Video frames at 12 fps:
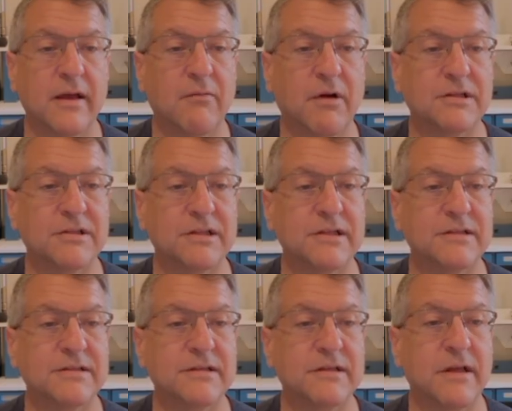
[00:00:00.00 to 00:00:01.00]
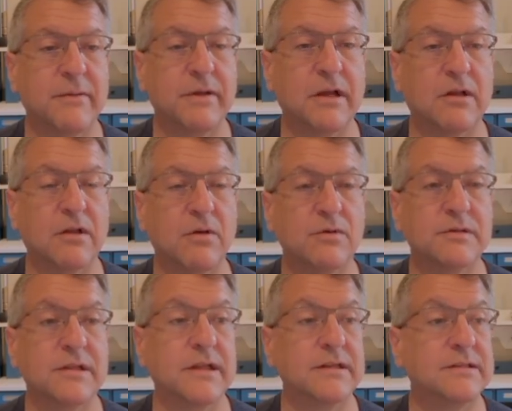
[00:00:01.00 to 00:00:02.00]
Watch this. Let me close
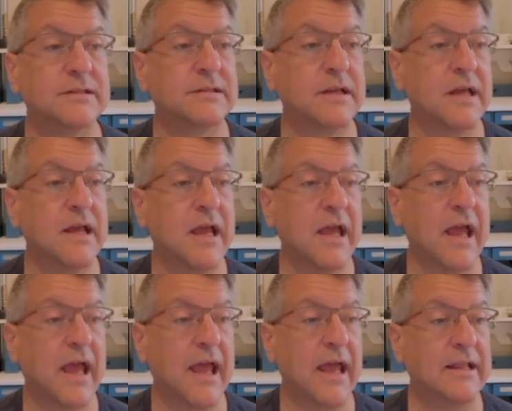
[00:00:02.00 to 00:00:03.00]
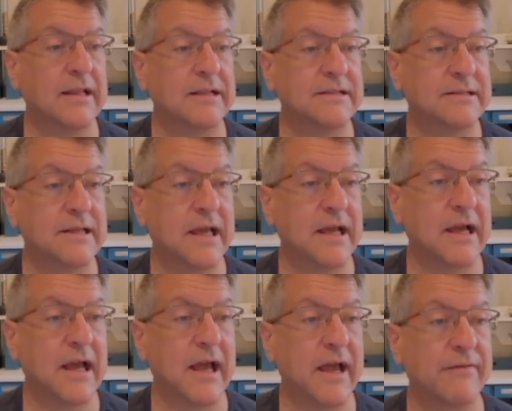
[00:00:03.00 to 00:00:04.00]
this. And let's say I
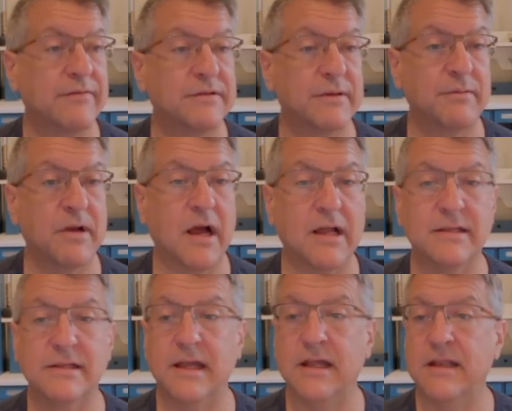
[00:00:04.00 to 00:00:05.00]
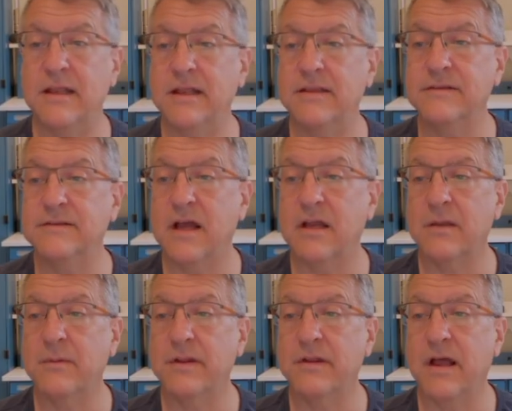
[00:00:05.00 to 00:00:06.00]
have some content in this
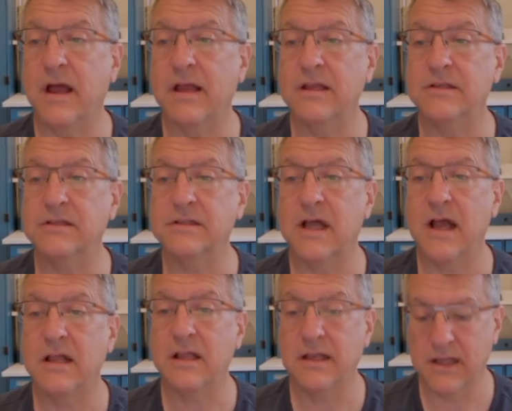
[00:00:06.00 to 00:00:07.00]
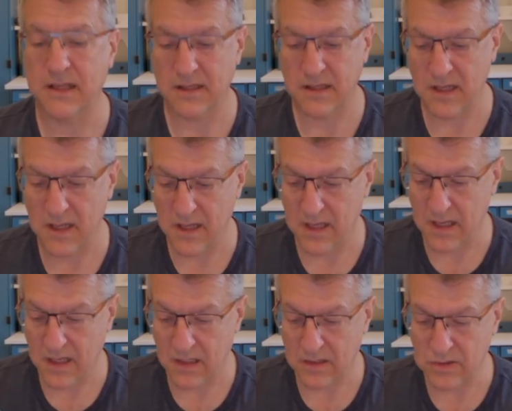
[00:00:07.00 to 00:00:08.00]
document. I can just highlight it,
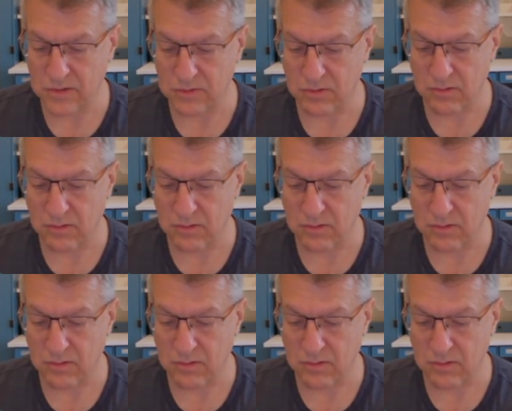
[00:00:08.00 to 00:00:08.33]
Control